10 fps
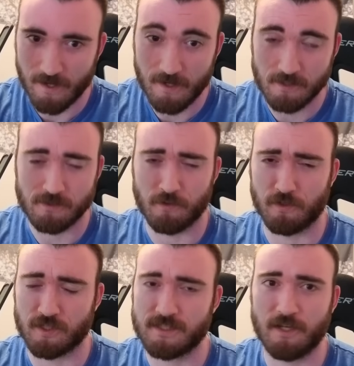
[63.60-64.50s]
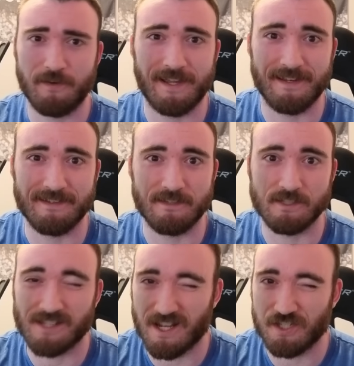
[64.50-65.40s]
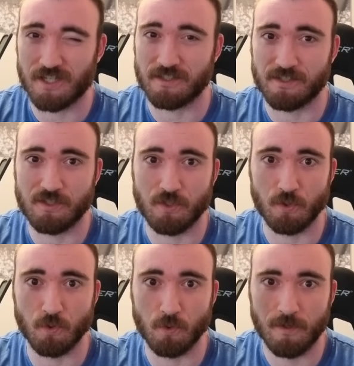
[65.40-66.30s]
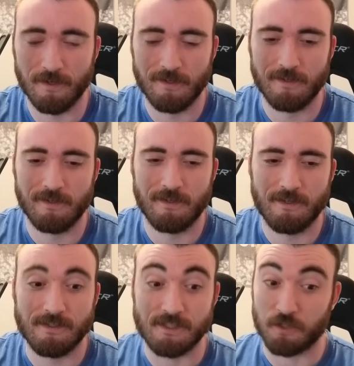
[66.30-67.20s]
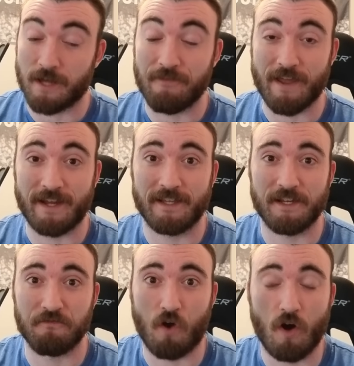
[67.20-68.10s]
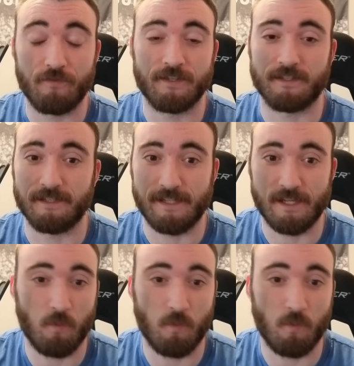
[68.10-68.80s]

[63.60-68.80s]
So they're still in discussions to still have Engin involved in the league.